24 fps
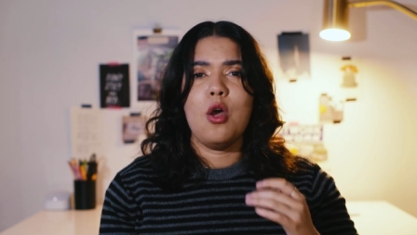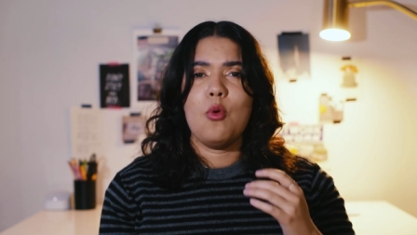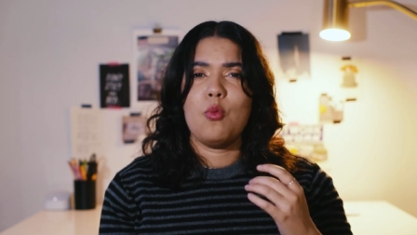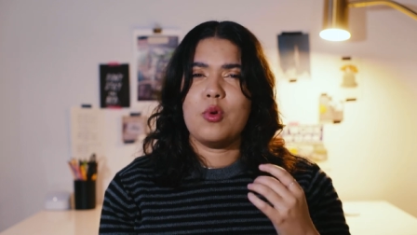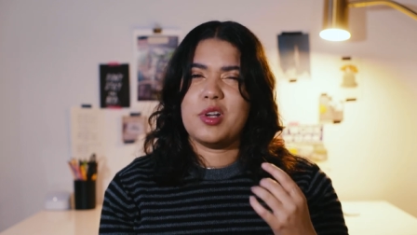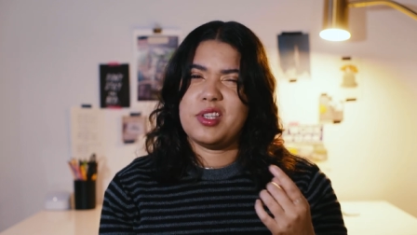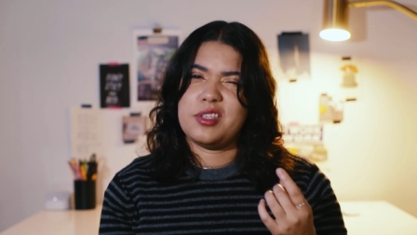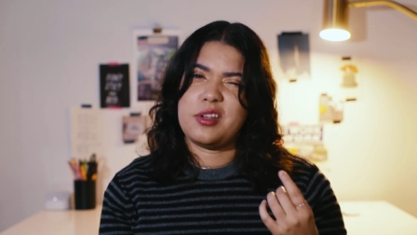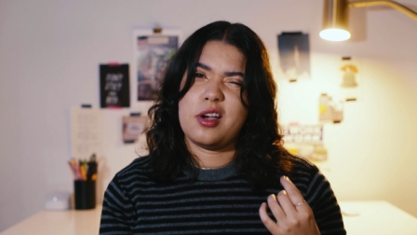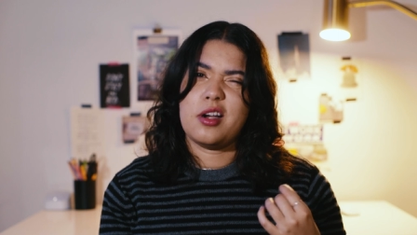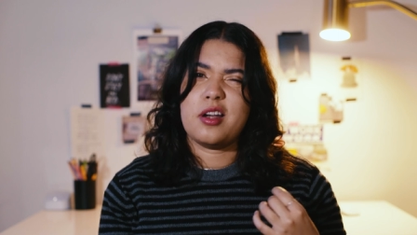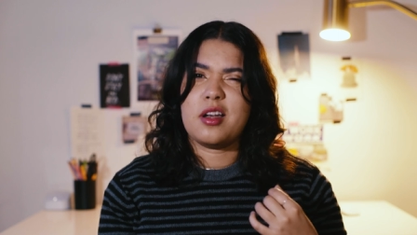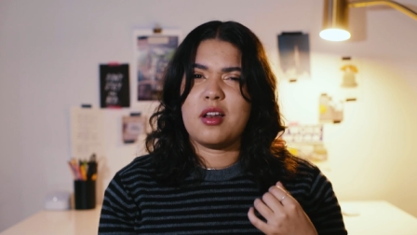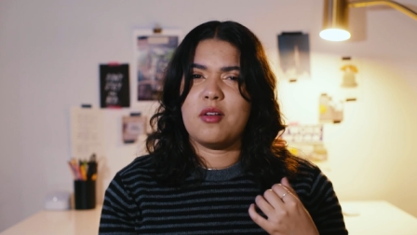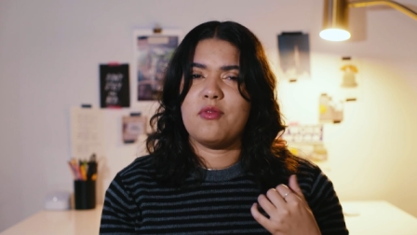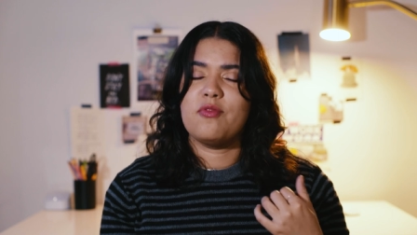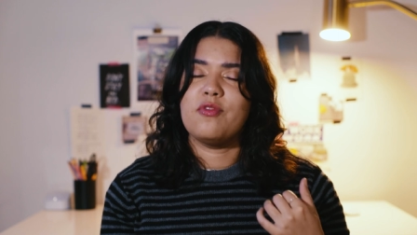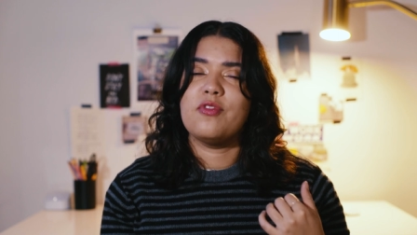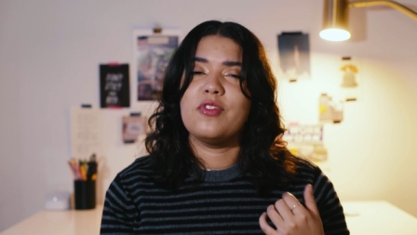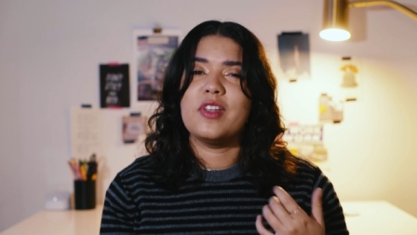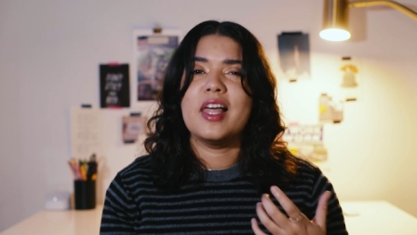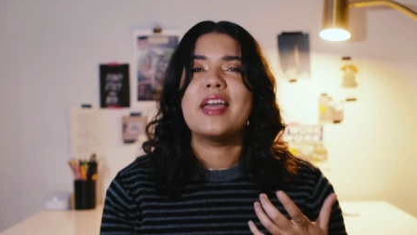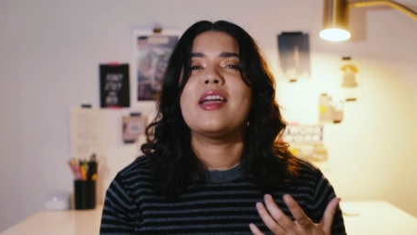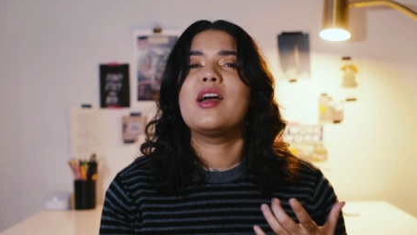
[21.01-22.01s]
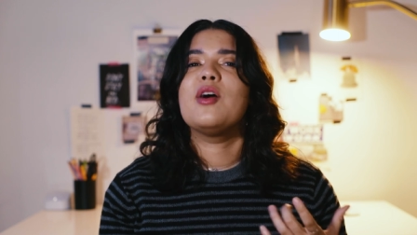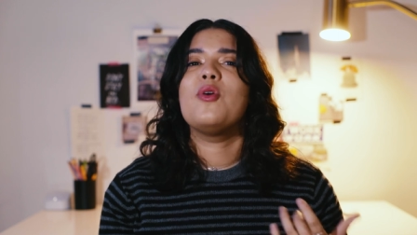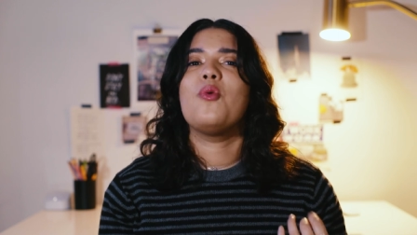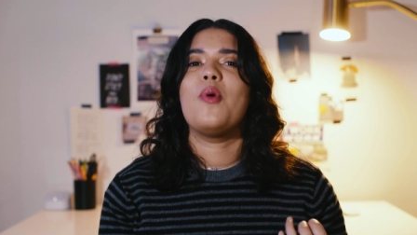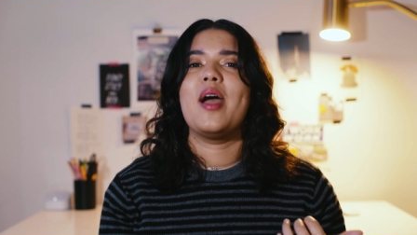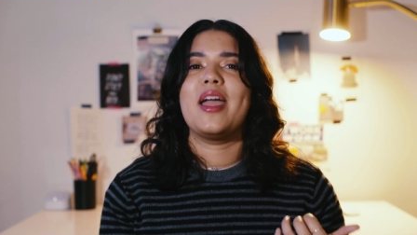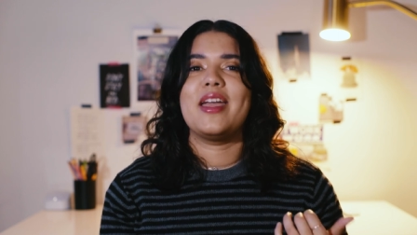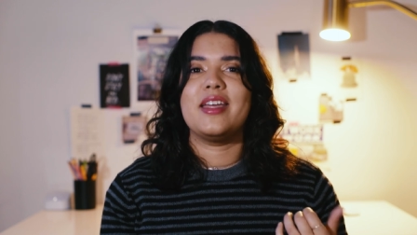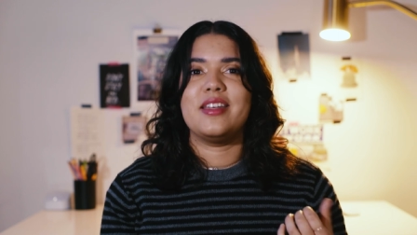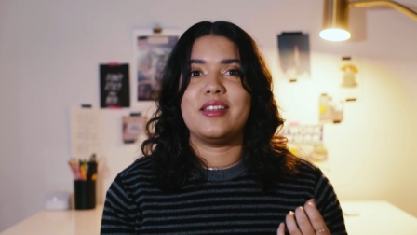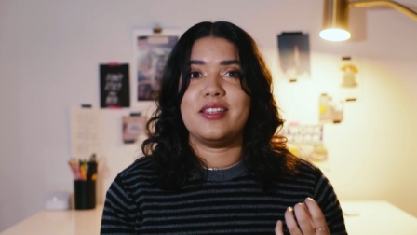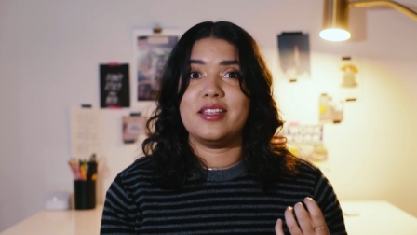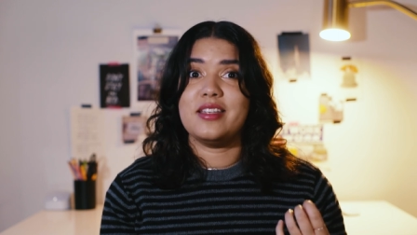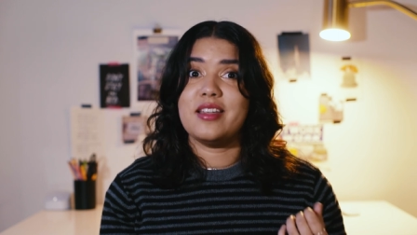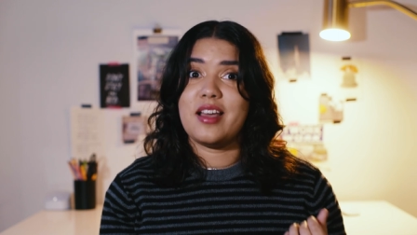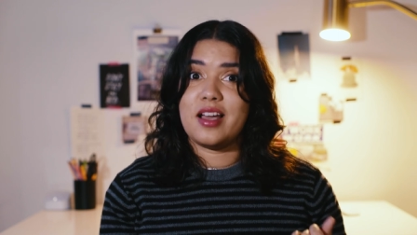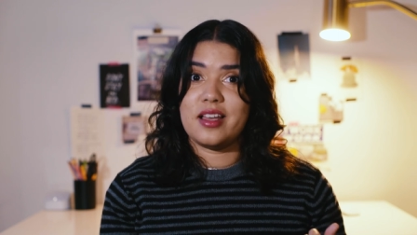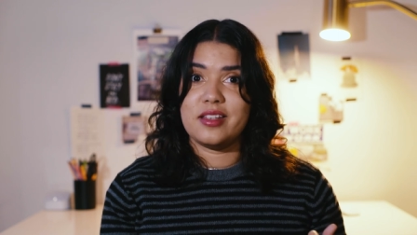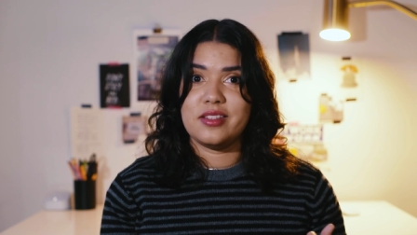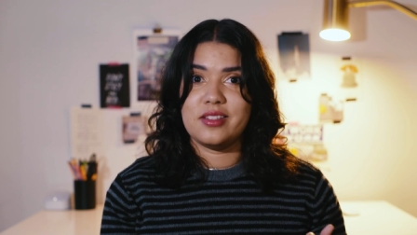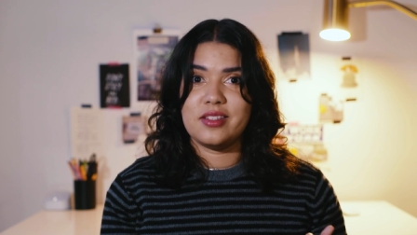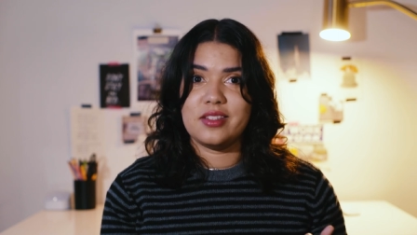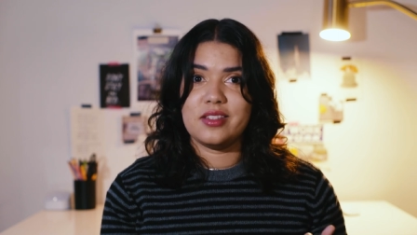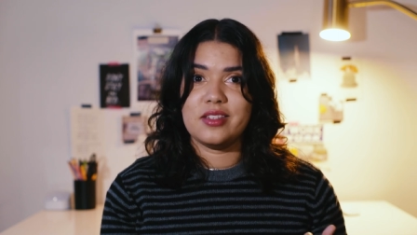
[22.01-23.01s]
were starting to flake away into
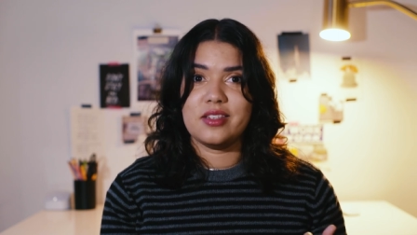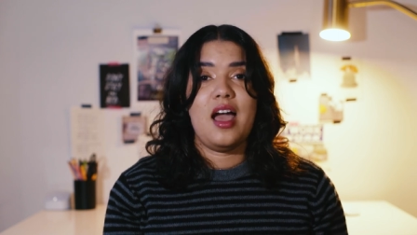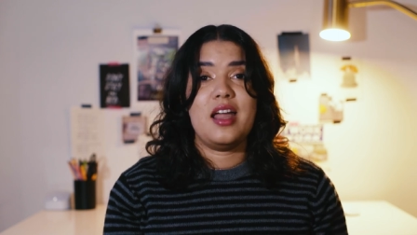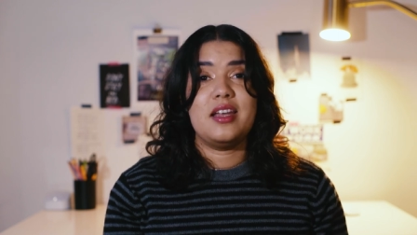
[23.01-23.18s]
dust.